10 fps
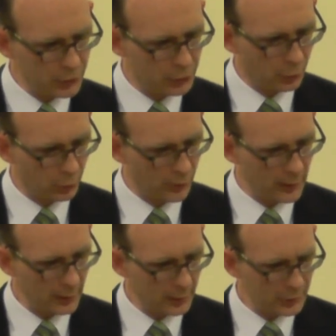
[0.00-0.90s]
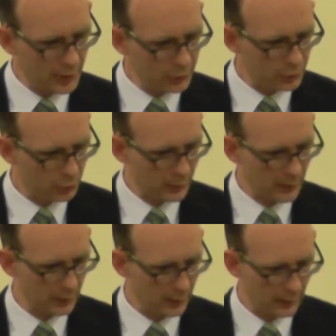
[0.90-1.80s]
this story, this
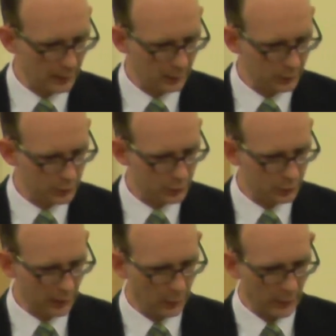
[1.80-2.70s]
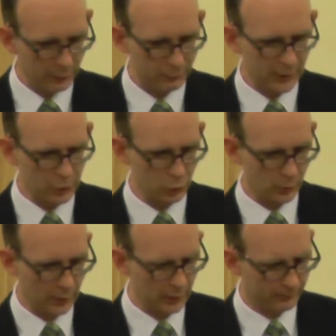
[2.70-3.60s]
history is a great
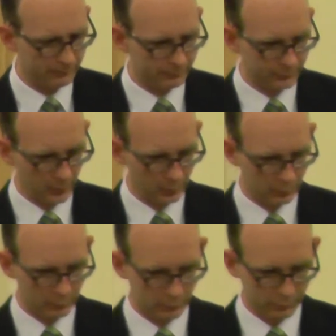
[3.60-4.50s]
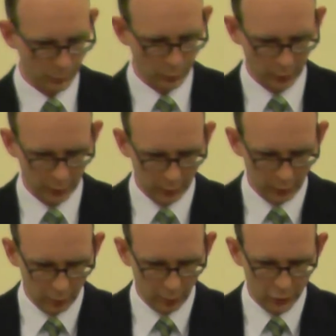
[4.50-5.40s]
victory
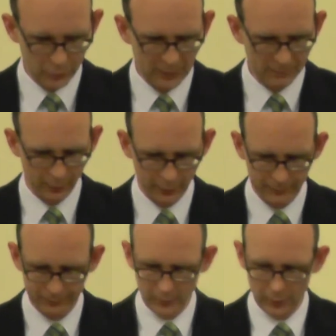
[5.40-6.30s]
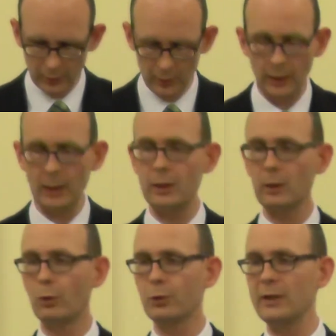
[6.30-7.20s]
for God's people in
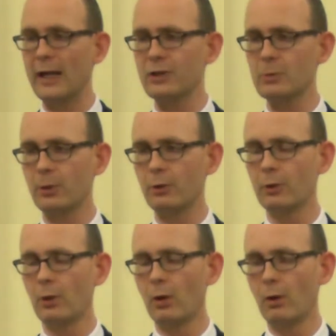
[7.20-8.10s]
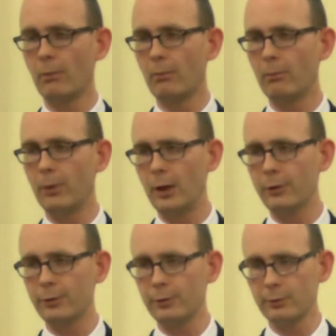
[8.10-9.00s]
the Old Testament.
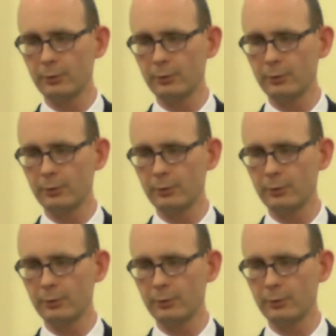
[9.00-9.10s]
But